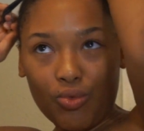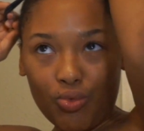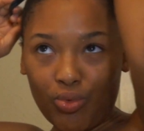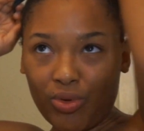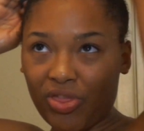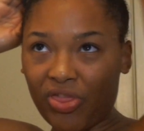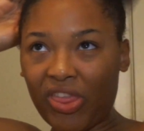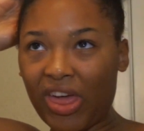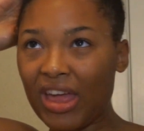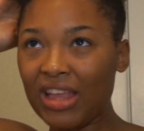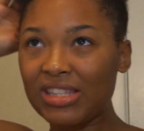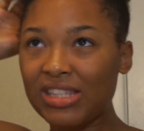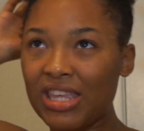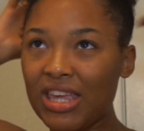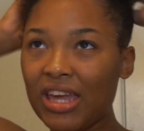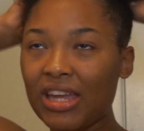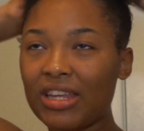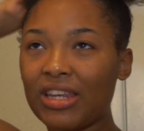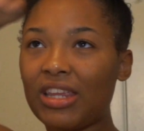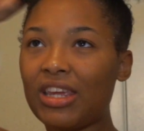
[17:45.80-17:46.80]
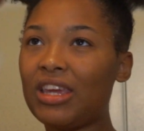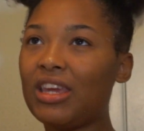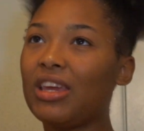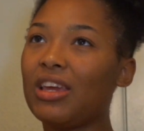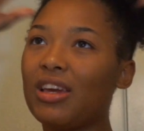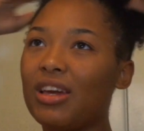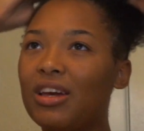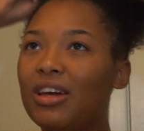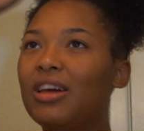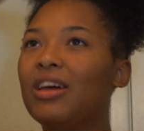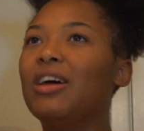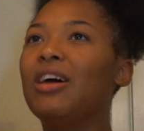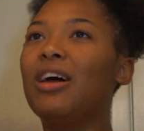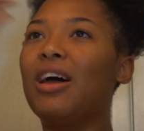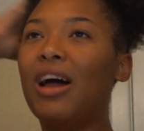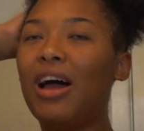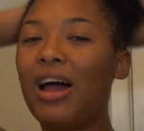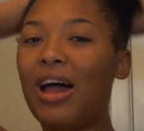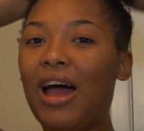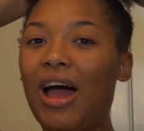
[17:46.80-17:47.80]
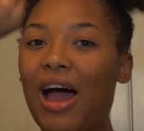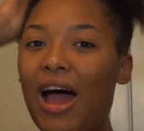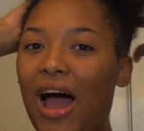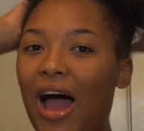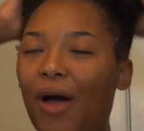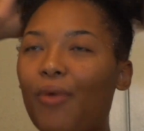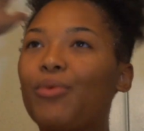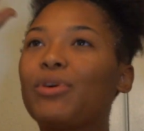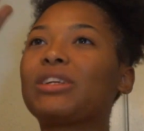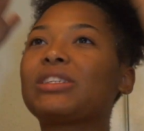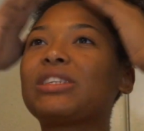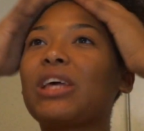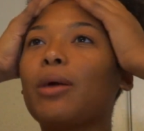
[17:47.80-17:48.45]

with that technique, I want